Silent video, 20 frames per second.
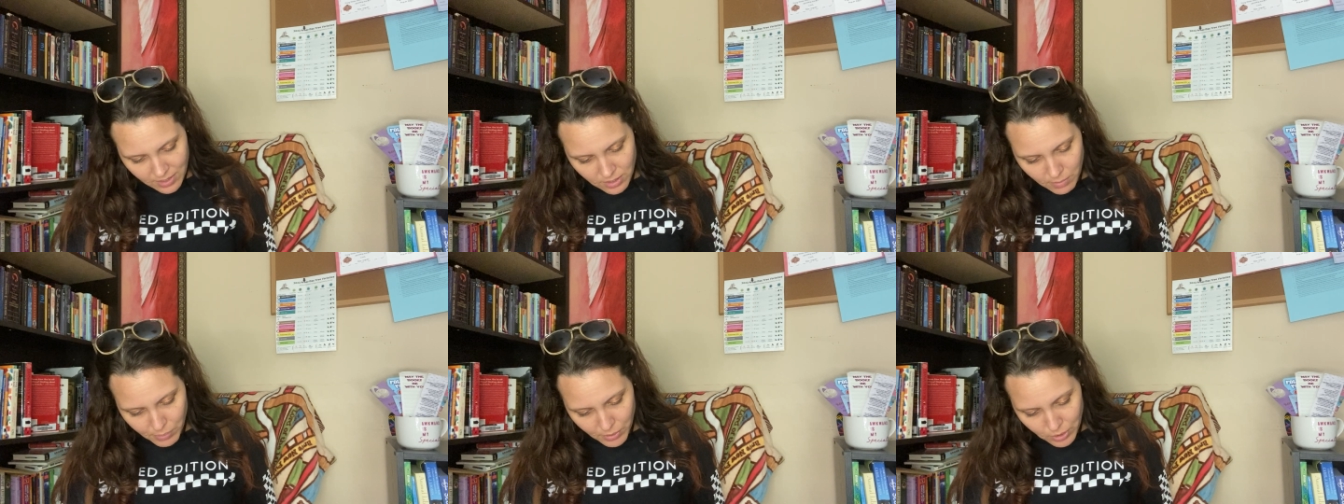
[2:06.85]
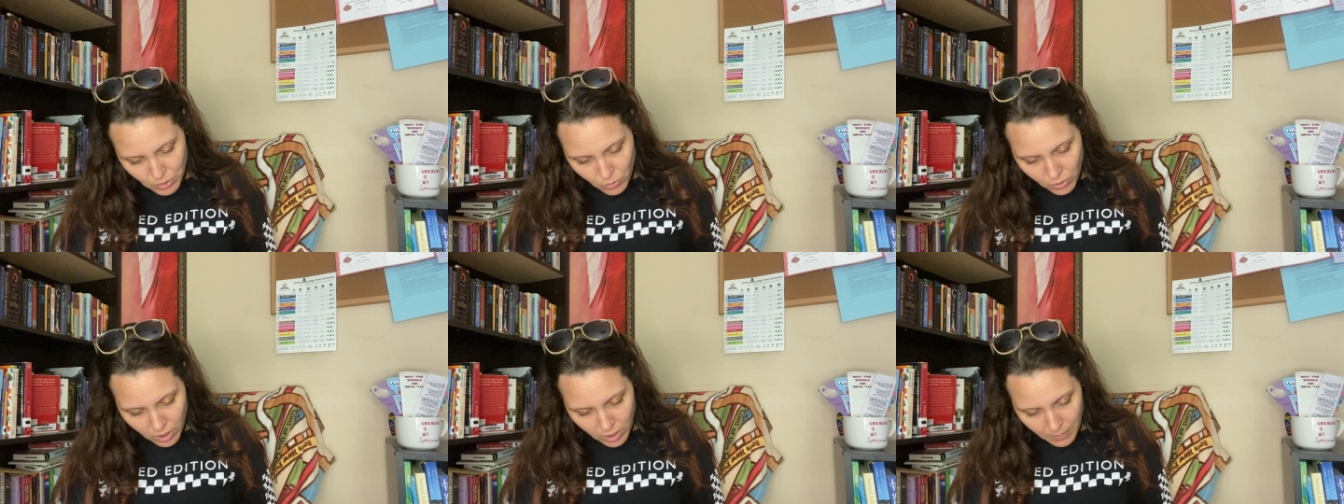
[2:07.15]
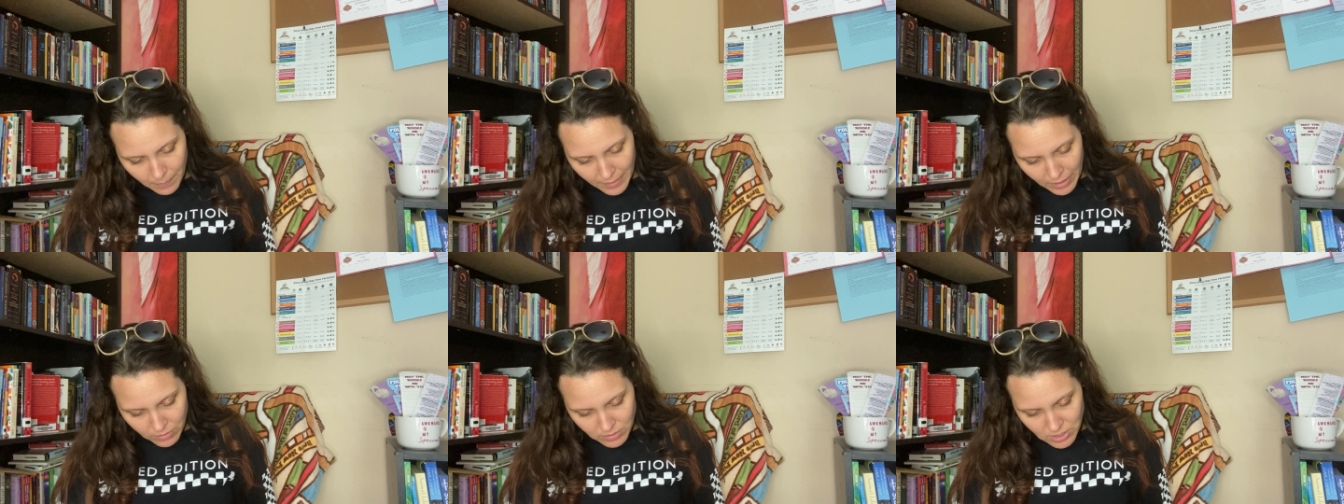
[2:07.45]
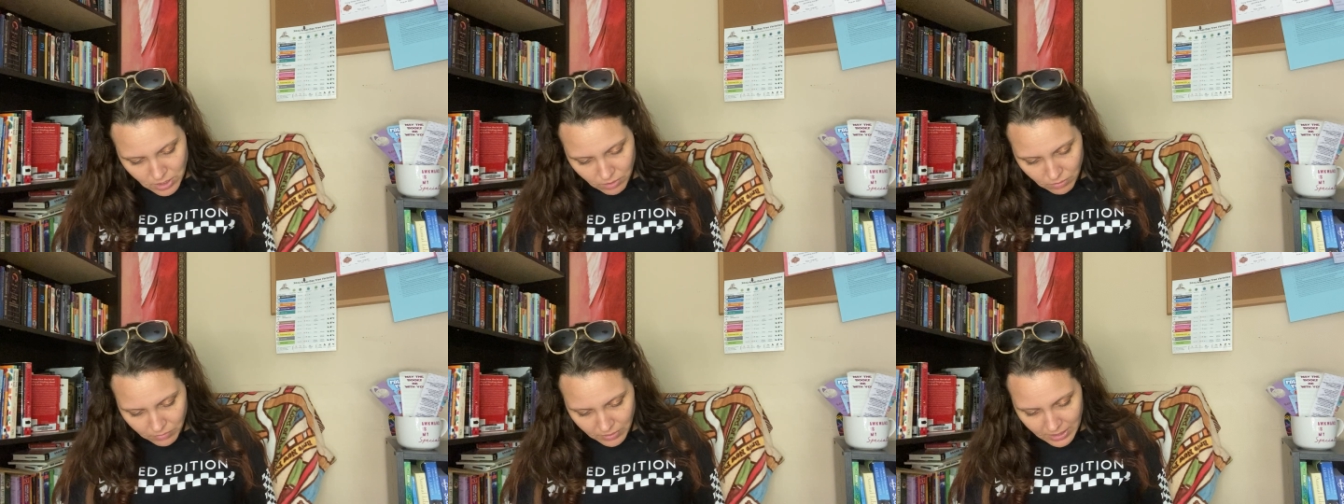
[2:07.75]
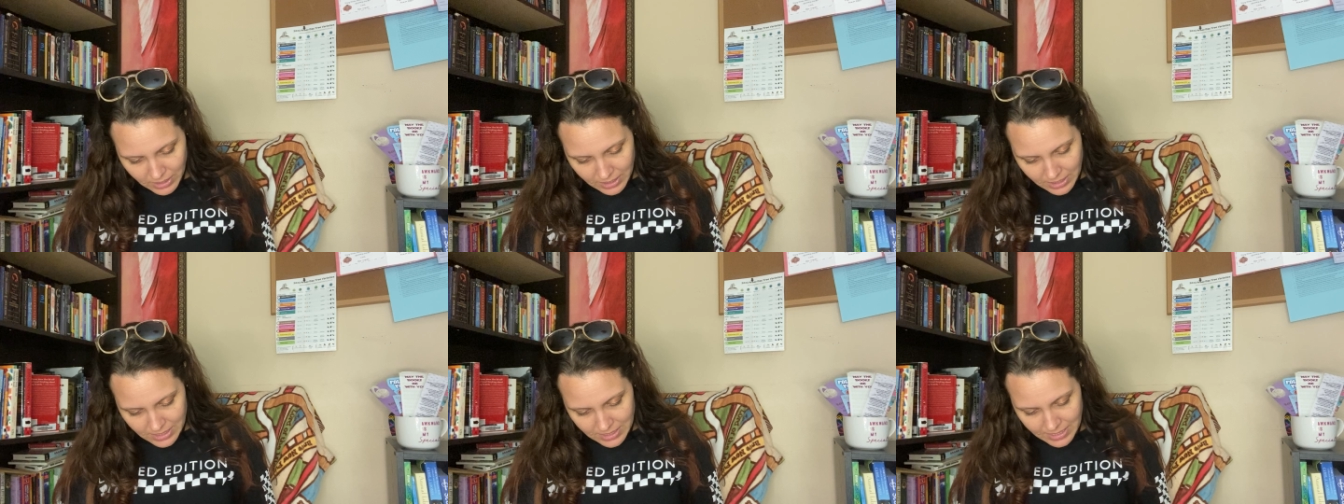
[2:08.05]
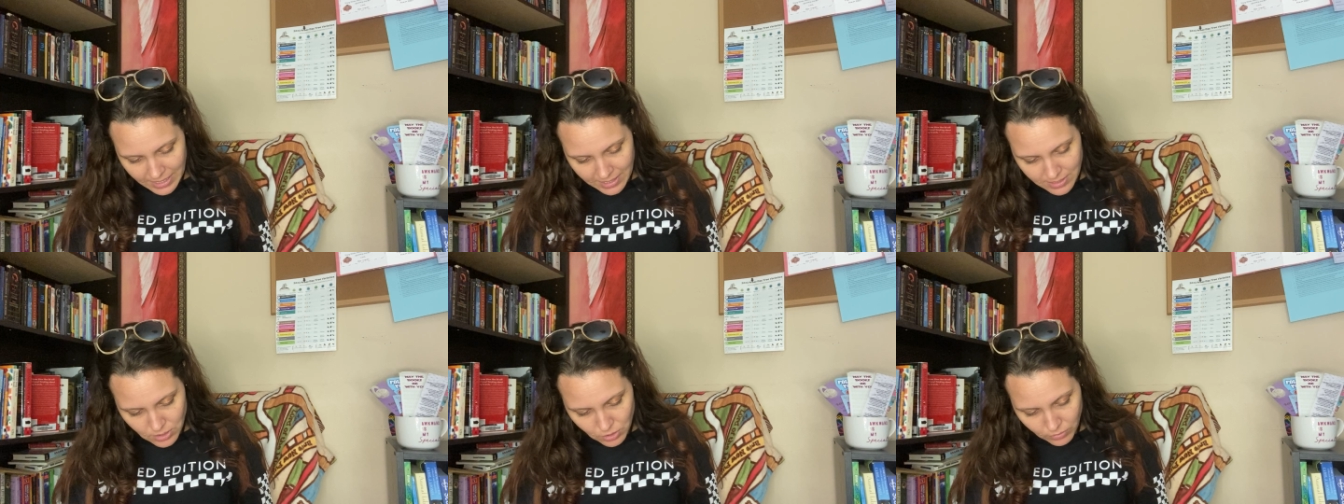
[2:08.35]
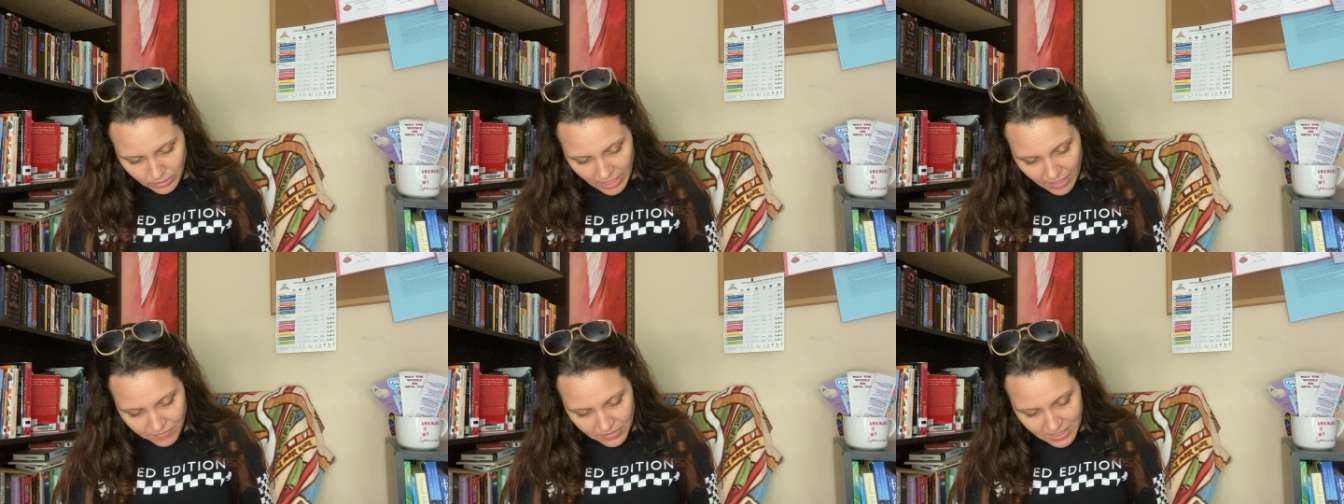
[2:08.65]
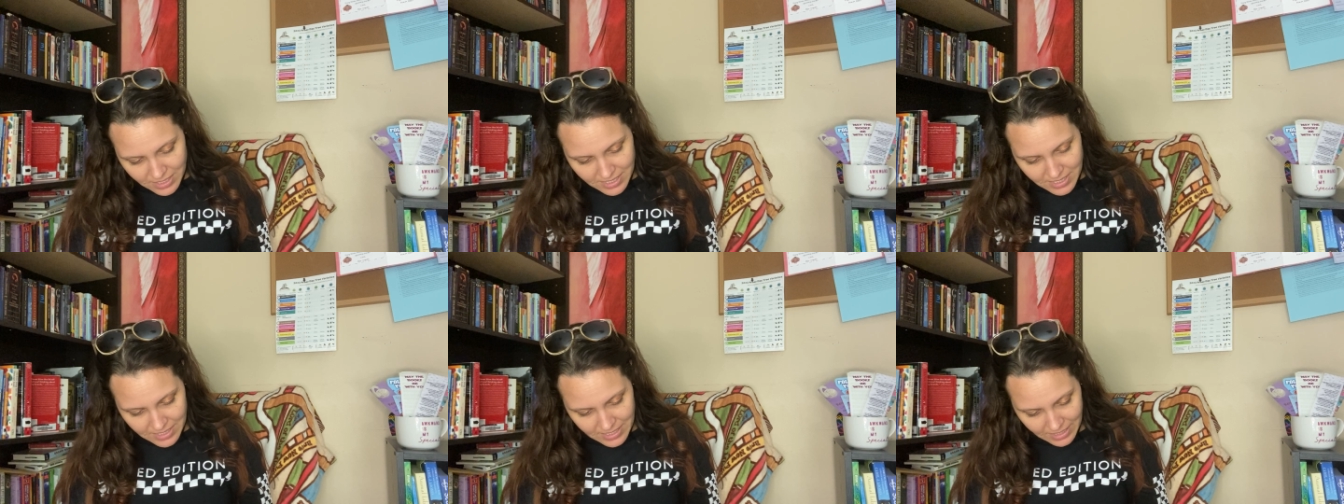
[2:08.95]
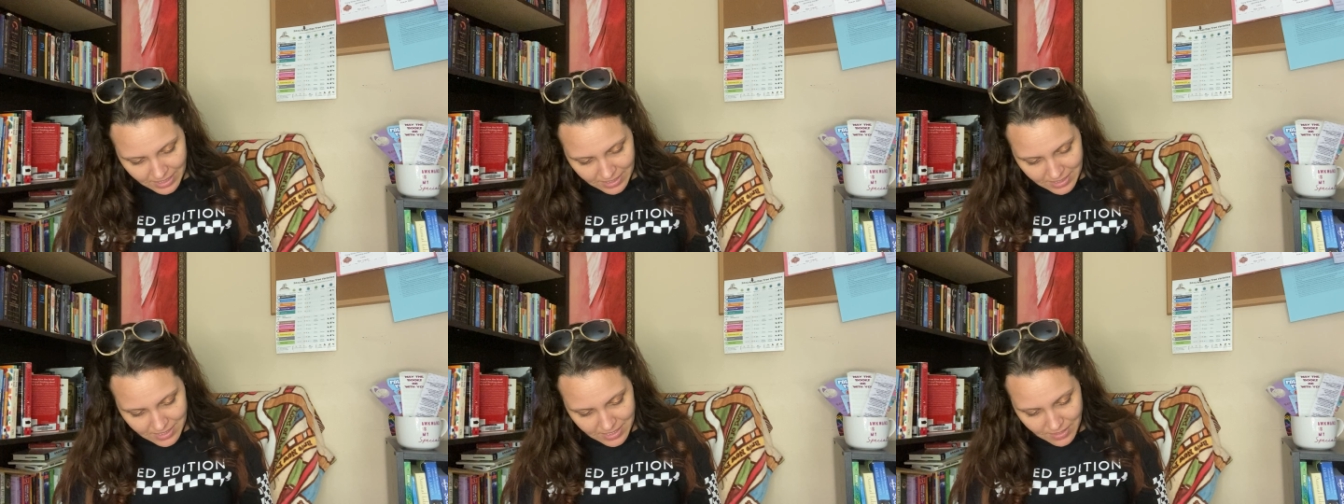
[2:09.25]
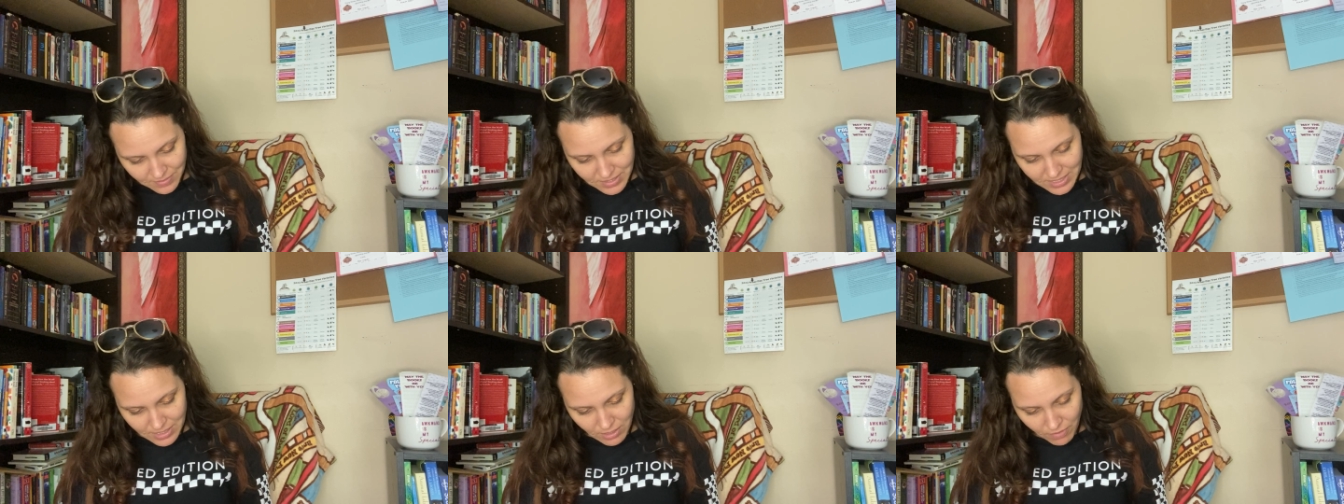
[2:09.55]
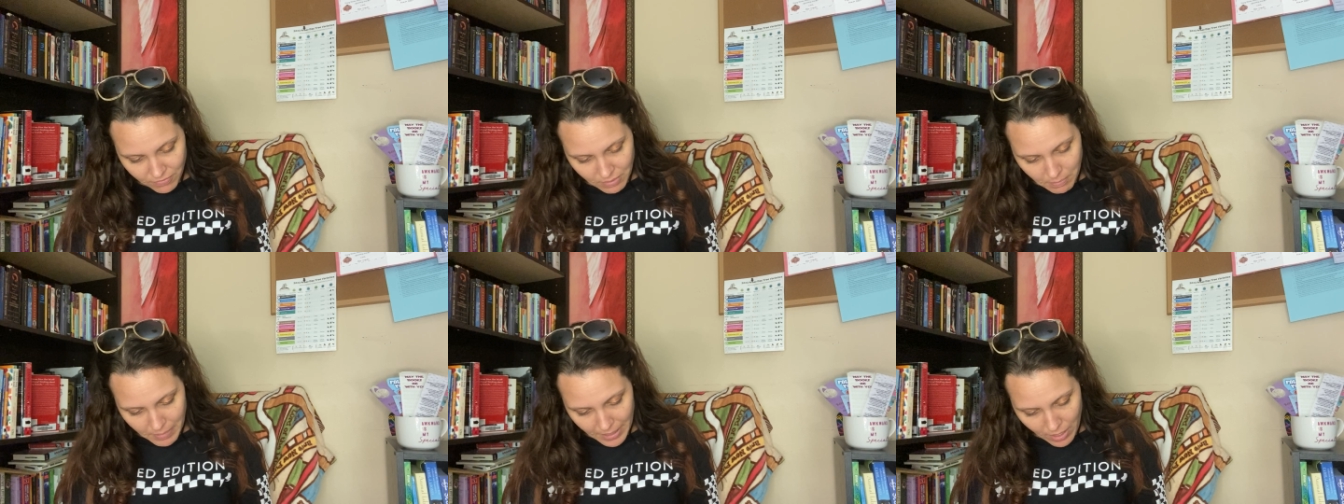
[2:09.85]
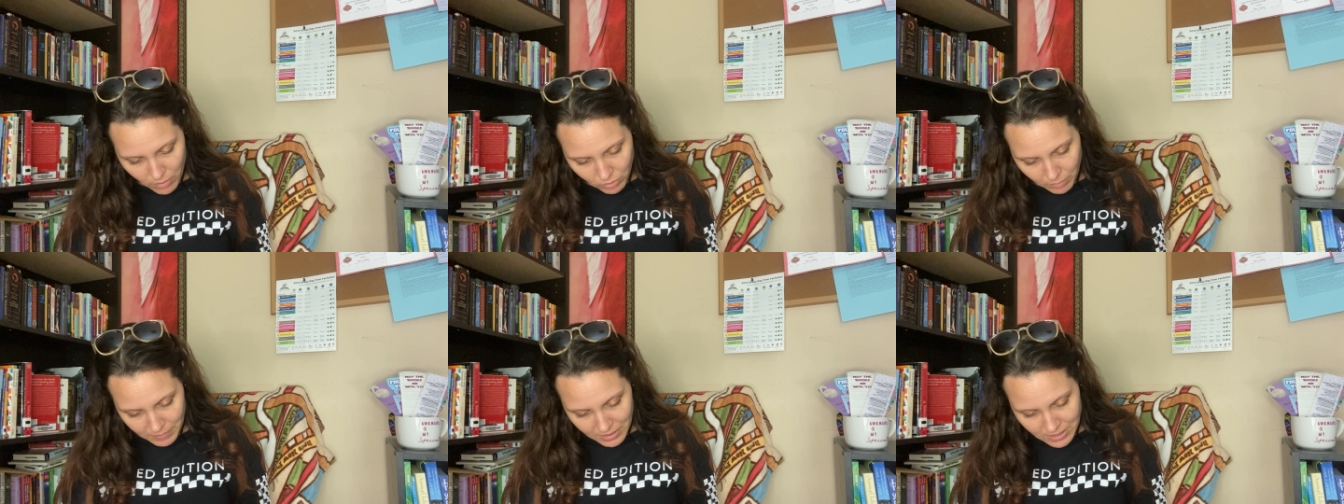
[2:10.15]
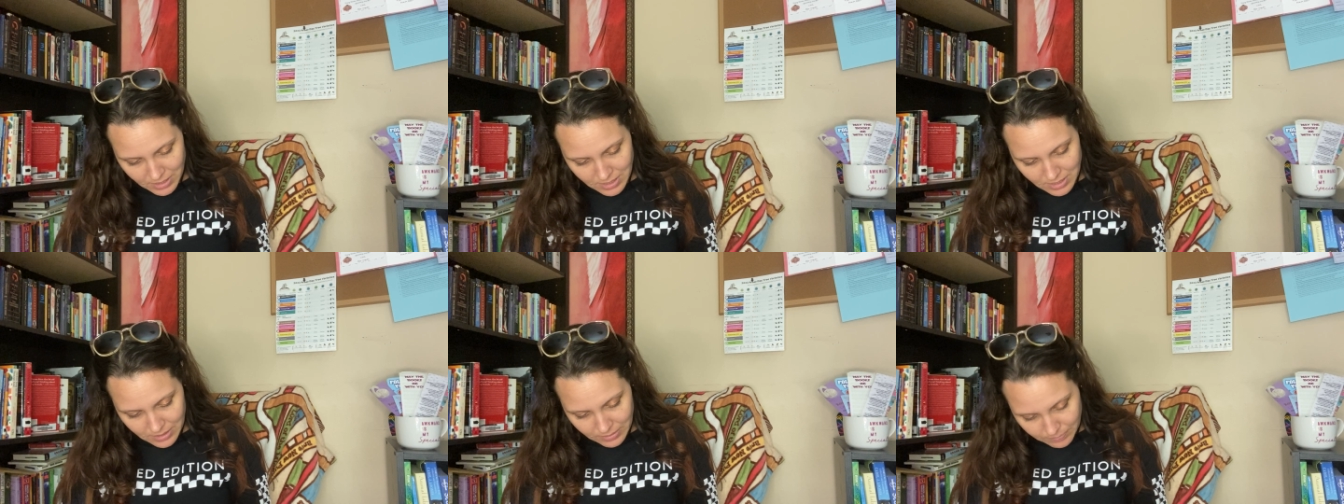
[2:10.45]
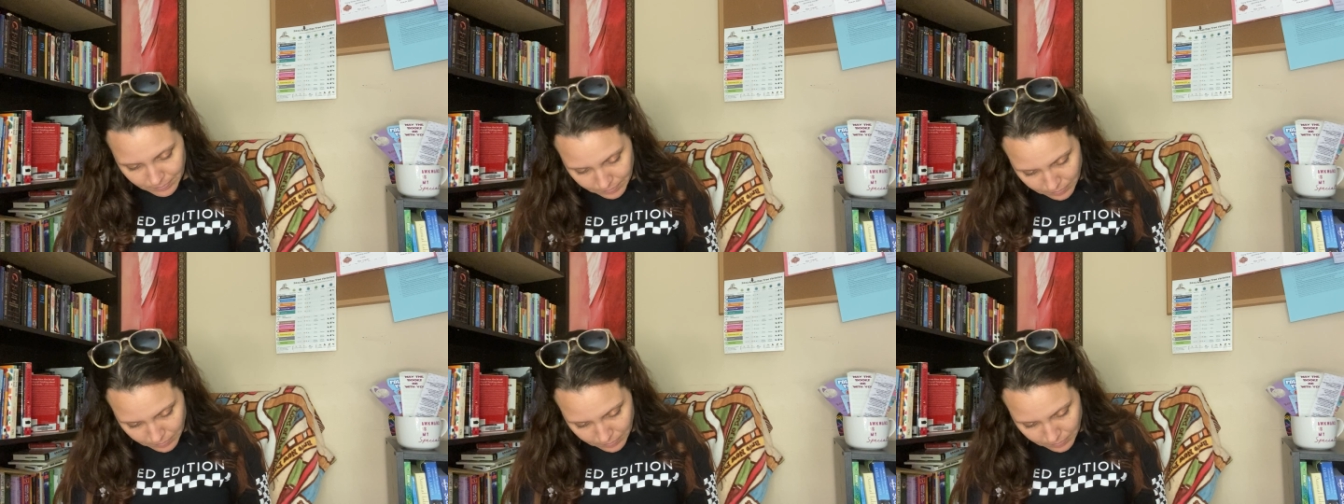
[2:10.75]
The book you are about to read contains graphic scenes of self-empowerment.